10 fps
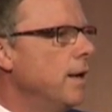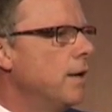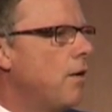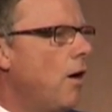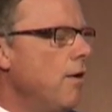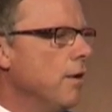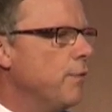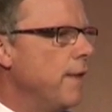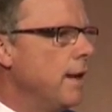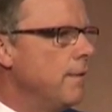
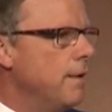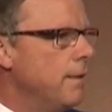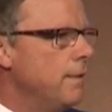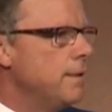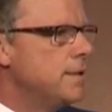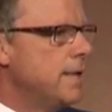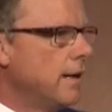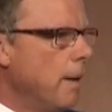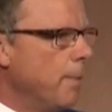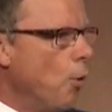Carnduff, and they had
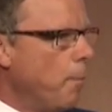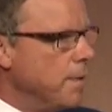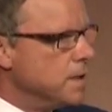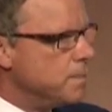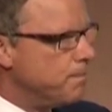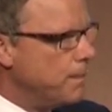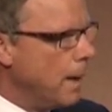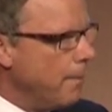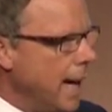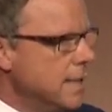set up and opened this
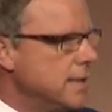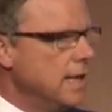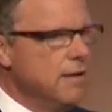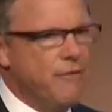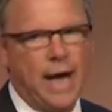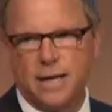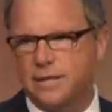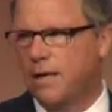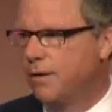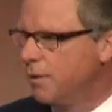amazing evac
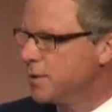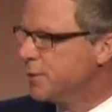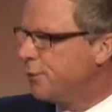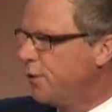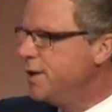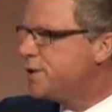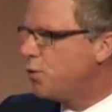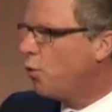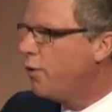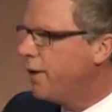center. There was a free
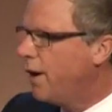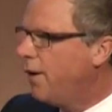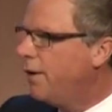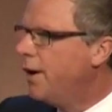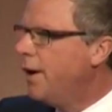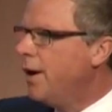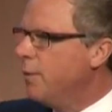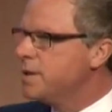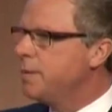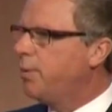store there
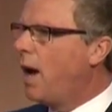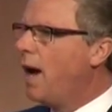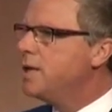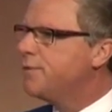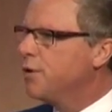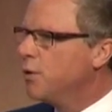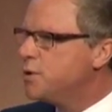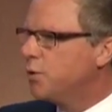with supplies for those who were